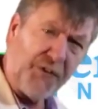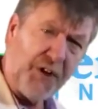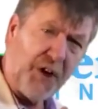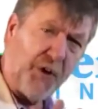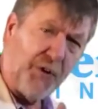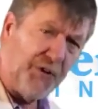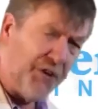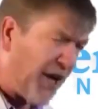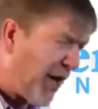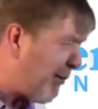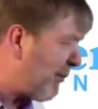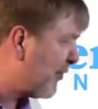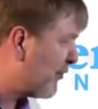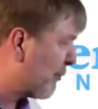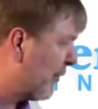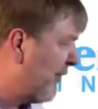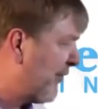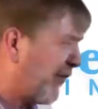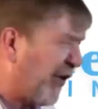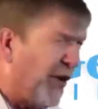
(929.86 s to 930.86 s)
cell damage
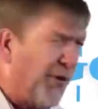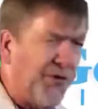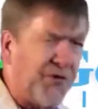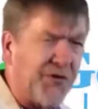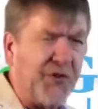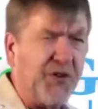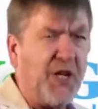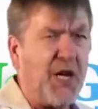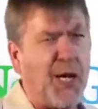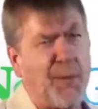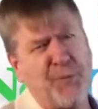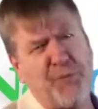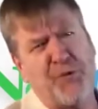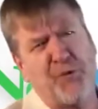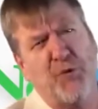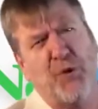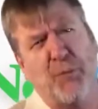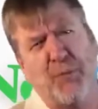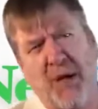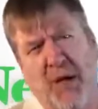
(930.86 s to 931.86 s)
results in up
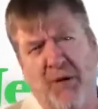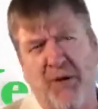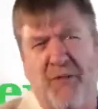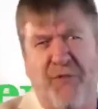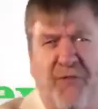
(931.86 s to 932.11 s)
to about